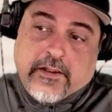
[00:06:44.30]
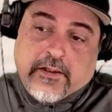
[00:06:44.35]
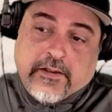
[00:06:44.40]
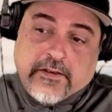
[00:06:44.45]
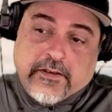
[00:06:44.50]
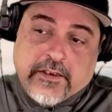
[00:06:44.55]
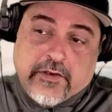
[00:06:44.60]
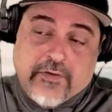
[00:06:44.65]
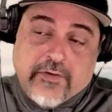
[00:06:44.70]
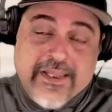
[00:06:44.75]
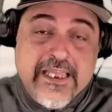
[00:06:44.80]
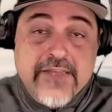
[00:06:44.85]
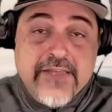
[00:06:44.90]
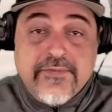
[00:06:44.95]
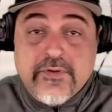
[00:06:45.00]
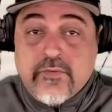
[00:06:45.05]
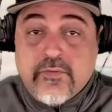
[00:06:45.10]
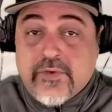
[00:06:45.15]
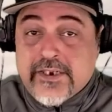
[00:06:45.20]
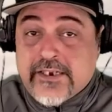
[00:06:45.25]
you know,
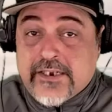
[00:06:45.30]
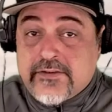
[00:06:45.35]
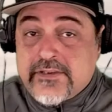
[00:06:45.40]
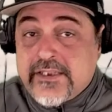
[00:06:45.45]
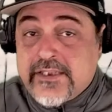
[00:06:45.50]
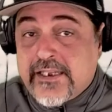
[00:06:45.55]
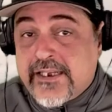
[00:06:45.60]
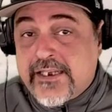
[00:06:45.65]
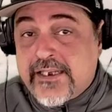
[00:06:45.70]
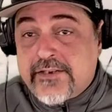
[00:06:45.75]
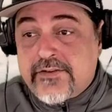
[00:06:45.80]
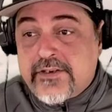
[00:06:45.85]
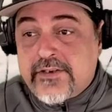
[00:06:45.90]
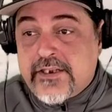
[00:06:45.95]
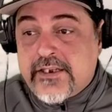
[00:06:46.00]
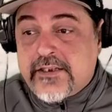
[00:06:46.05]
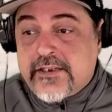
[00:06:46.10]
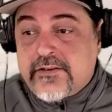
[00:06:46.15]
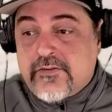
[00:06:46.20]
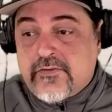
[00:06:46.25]
even without the
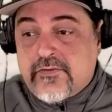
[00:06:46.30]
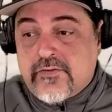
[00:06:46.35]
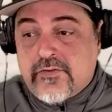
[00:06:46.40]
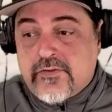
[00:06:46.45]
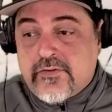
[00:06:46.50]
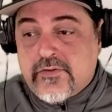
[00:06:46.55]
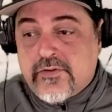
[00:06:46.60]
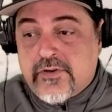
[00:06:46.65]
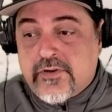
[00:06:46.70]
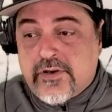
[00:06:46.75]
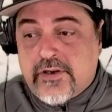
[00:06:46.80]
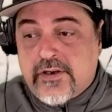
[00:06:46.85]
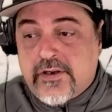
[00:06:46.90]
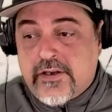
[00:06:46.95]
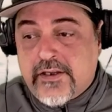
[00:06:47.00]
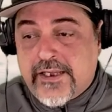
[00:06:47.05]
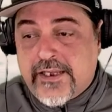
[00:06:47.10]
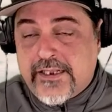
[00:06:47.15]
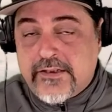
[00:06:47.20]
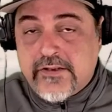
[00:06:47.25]
internet or
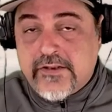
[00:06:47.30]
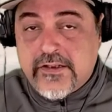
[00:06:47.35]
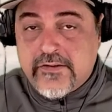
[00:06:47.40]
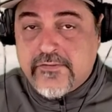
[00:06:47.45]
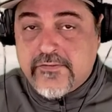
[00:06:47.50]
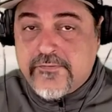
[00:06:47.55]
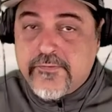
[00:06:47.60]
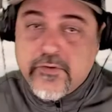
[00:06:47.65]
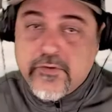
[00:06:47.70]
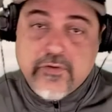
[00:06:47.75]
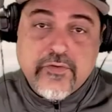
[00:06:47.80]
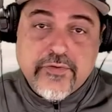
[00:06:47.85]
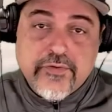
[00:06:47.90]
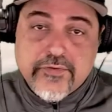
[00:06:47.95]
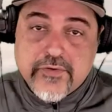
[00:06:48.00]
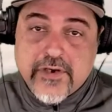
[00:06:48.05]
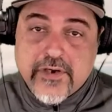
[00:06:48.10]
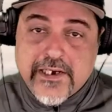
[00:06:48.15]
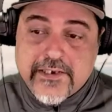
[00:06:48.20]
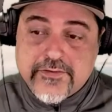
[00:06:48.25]
in, in full
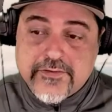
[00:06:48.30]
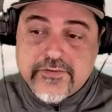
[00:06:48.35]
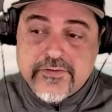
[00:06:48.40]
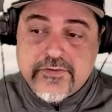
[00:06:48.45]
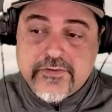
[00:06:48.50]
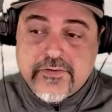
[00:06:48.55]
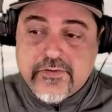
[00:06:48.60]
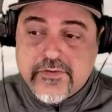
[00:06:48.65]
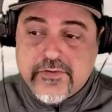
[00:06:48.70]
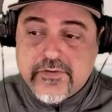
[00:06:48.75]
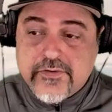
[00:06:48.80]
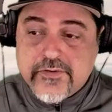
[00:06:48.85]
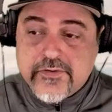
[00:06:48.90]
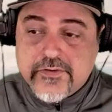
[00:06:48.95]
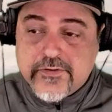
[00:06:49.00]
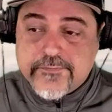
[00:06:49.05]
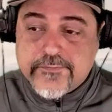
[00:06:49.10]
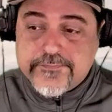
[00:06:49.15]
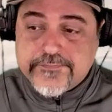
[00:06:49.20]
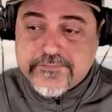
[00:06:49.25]
throttle
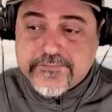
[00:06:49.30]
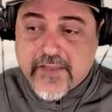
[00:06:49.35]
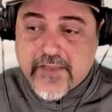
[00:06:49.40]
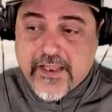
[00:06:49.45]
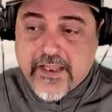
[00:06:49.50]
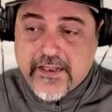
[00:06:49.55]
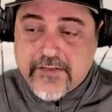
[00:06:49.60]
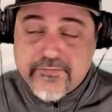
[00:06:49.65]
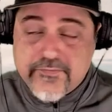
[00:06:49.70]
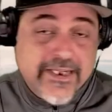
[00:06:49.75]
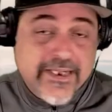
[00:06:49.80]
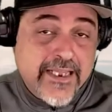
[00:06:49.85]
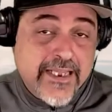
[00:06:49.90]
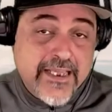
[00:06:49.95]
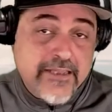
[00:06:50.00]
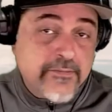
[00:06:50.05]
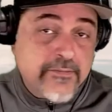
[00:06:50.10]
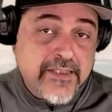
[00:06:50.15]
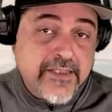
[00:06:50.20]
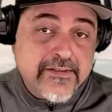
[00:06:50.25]
or and
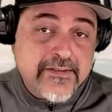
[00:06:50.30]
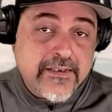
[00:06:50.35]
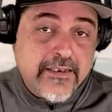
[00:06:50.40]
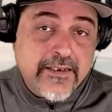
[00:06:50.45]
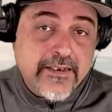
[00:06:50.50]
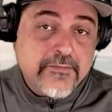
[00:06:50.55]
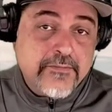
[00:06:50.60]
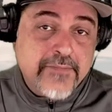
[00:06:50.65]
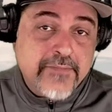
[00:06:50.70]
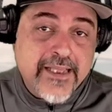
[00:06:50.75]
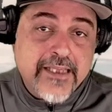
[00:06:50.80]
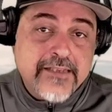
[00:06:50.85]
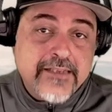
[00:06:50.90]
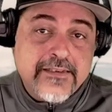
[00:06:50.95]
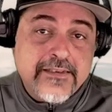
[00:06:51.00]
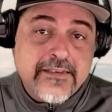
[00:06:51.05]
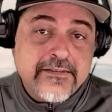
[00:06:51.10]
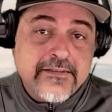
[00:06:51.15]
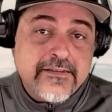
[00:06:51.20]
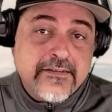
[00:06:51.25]
relying basically on
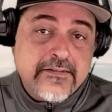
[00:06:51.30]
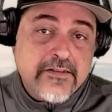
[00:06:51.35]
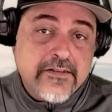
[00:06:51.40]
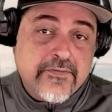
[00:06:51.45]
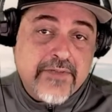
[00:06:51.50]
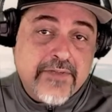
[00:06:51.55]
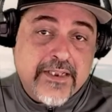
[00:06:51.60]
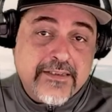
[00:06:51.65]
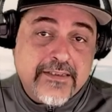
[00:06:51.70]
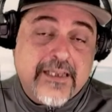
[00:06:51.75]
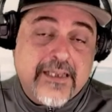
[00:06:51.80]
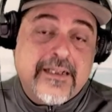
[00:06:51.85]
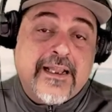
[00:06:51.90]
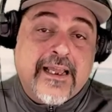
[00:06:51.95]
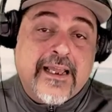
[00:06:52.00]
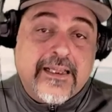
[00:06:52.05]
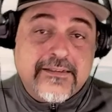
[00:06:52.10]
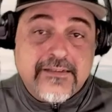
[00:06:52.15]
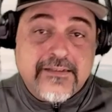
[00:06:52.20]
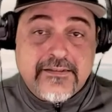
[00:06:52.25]
magazines and stuff like that
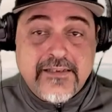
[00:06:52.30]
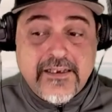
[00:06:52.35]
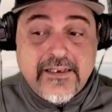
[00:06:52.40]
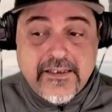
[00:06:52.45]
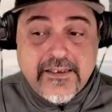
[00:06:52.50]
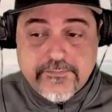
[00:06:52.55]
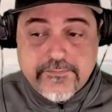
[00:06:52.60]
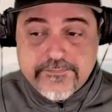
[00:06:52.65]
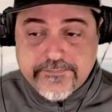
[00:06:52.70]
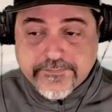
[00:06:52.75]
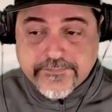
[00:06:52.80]
at the time,